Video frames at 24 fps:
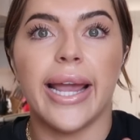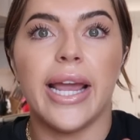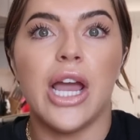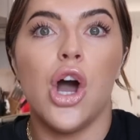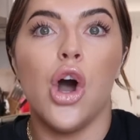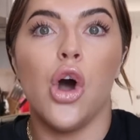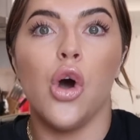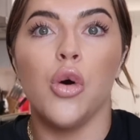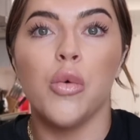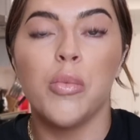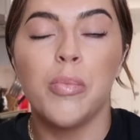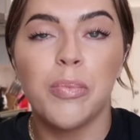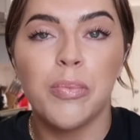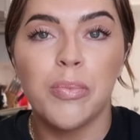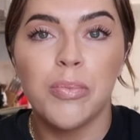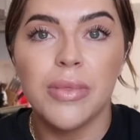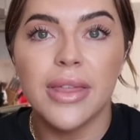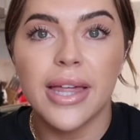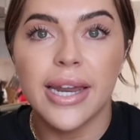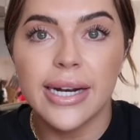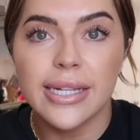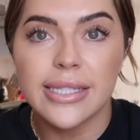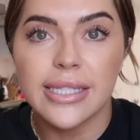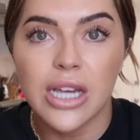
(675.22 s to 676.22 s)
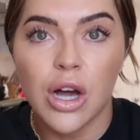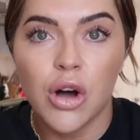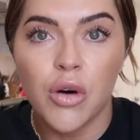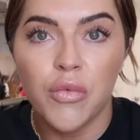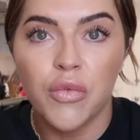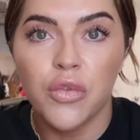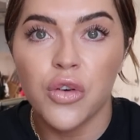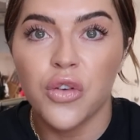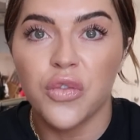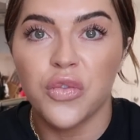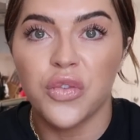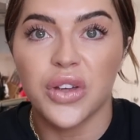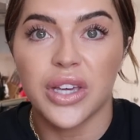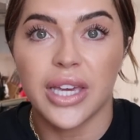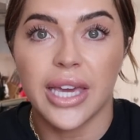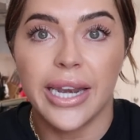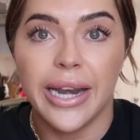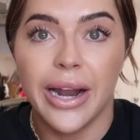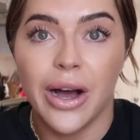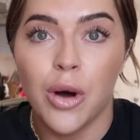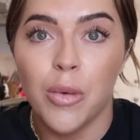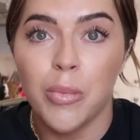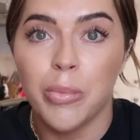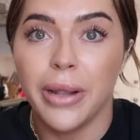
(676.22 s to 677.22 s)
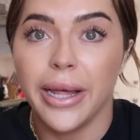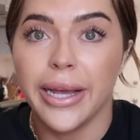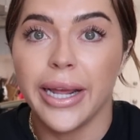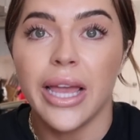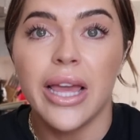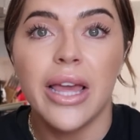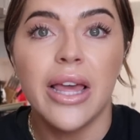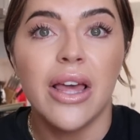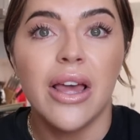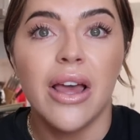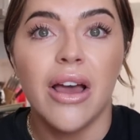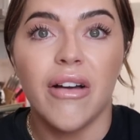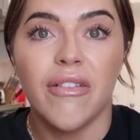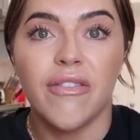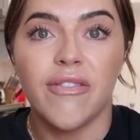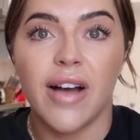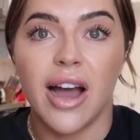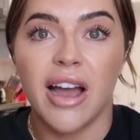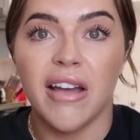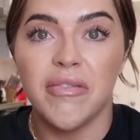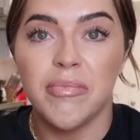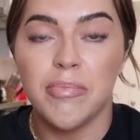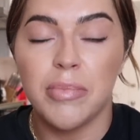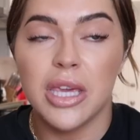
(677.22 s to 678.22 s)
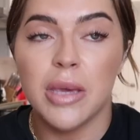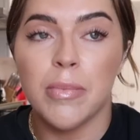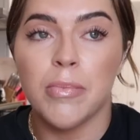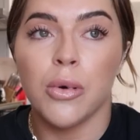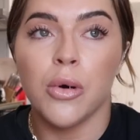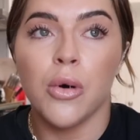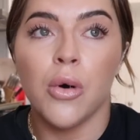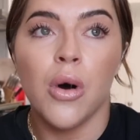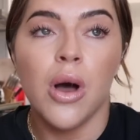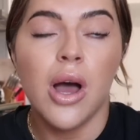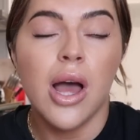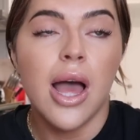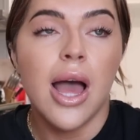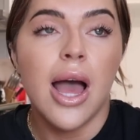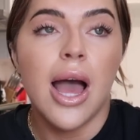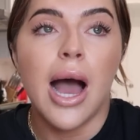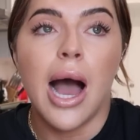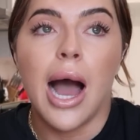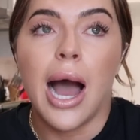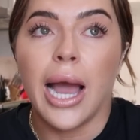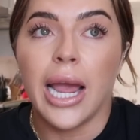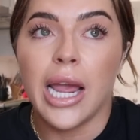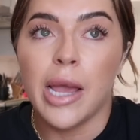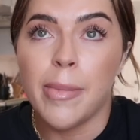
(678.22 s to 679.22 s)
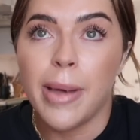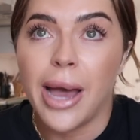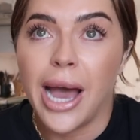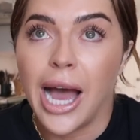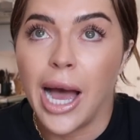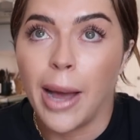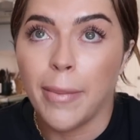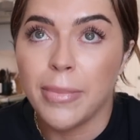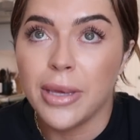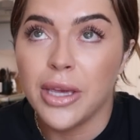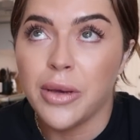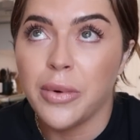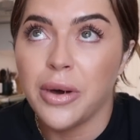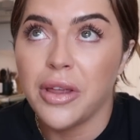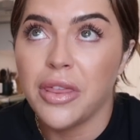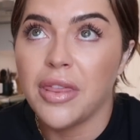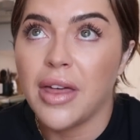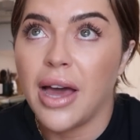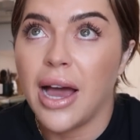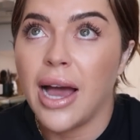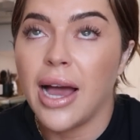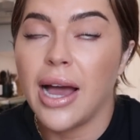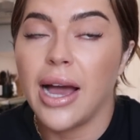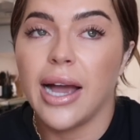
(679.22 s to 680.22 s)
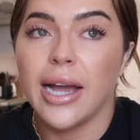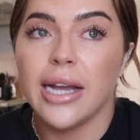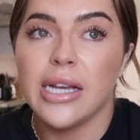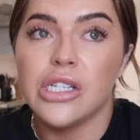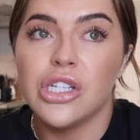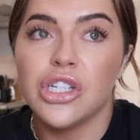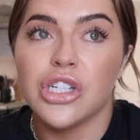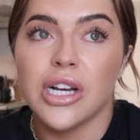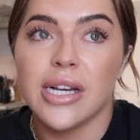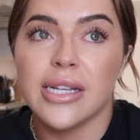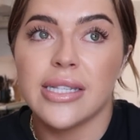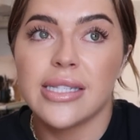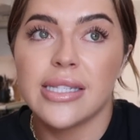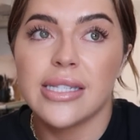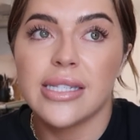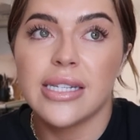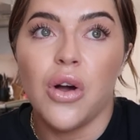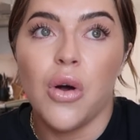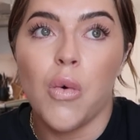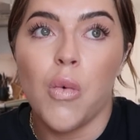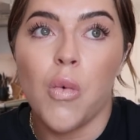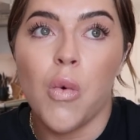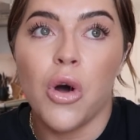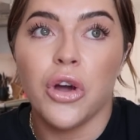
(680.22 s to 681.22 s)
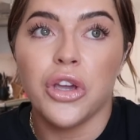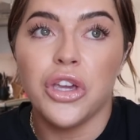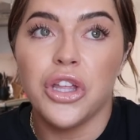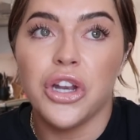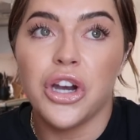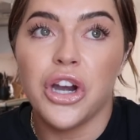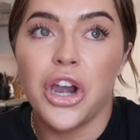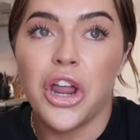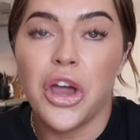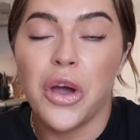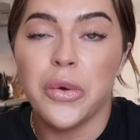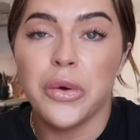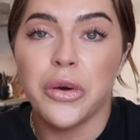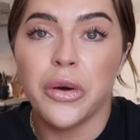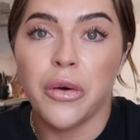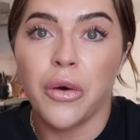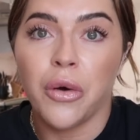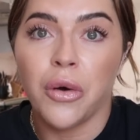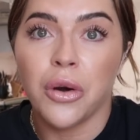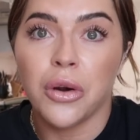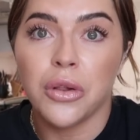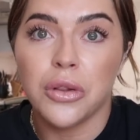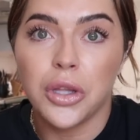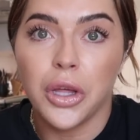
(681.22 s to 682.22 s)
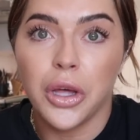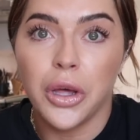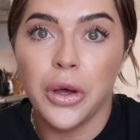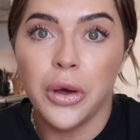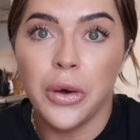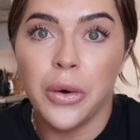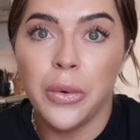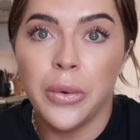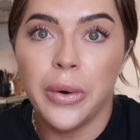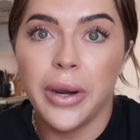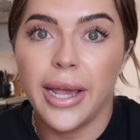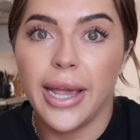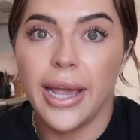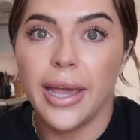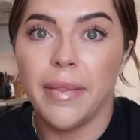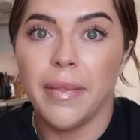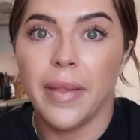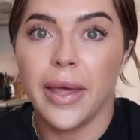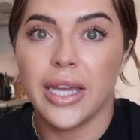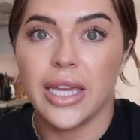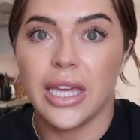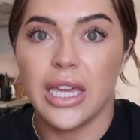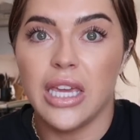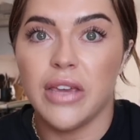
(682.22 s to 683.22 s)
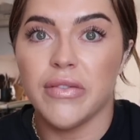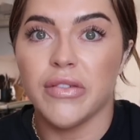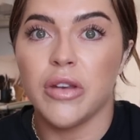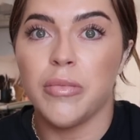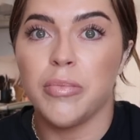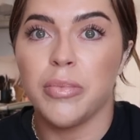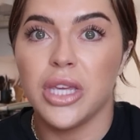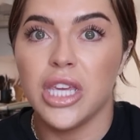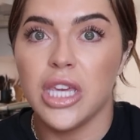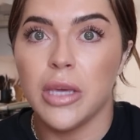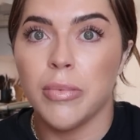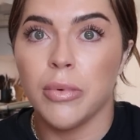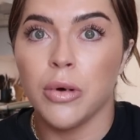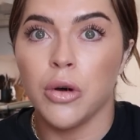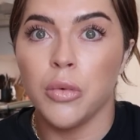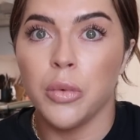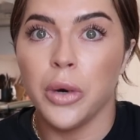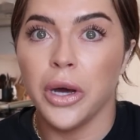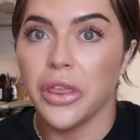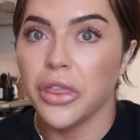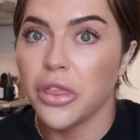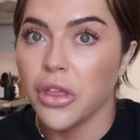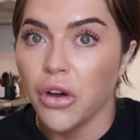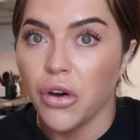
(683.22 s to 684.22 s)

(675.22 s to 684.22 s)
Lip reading: hope that it's helpful. If it can help like 5 people, I am happy with that. I just want you to know you're not alone, and like even people with